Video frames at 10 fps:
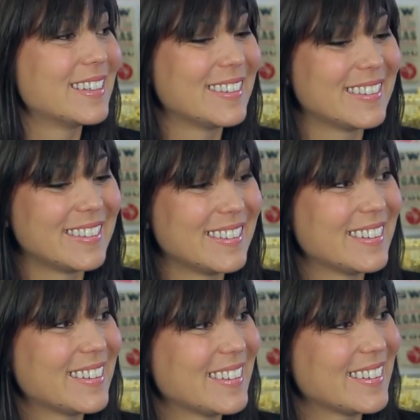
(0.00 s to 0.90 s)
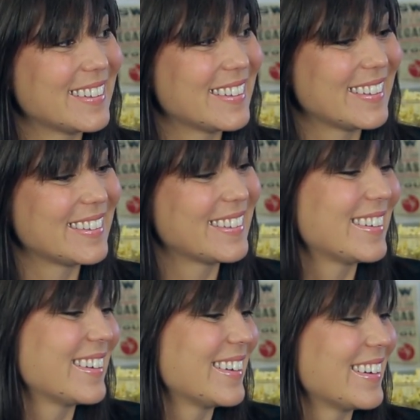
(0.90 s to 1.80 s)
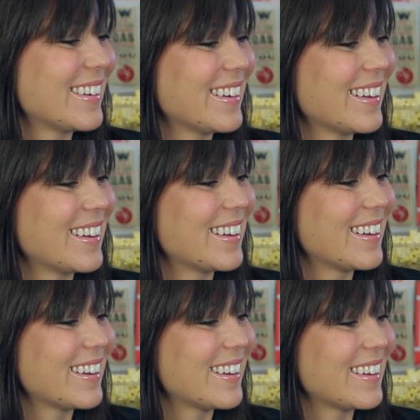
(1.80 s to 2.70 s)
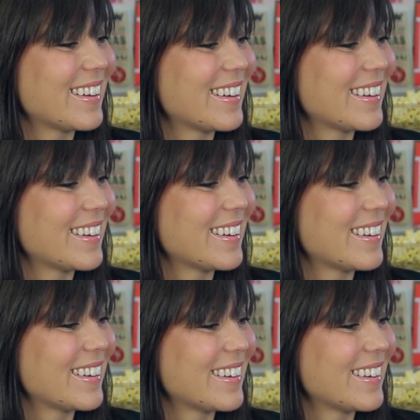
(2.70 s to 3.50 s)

This person isn't speaking.